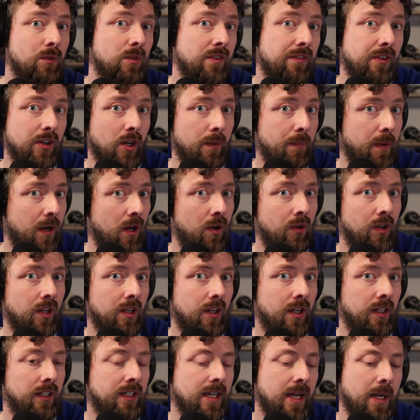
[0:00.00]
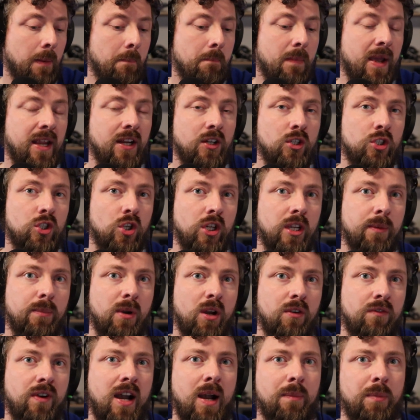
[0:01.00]
with your opponent and kind of make sure you're
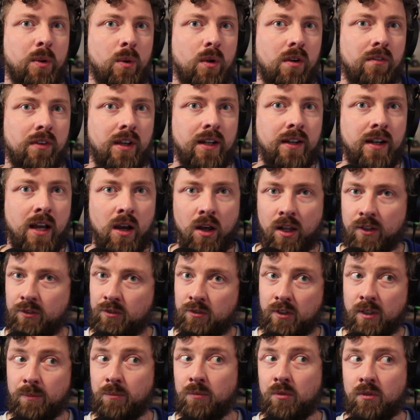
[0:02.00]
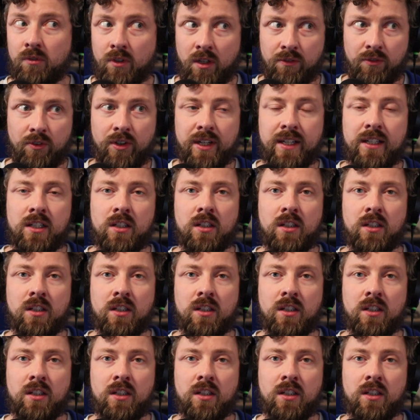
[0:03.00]
both happy with it. Now, that seems a very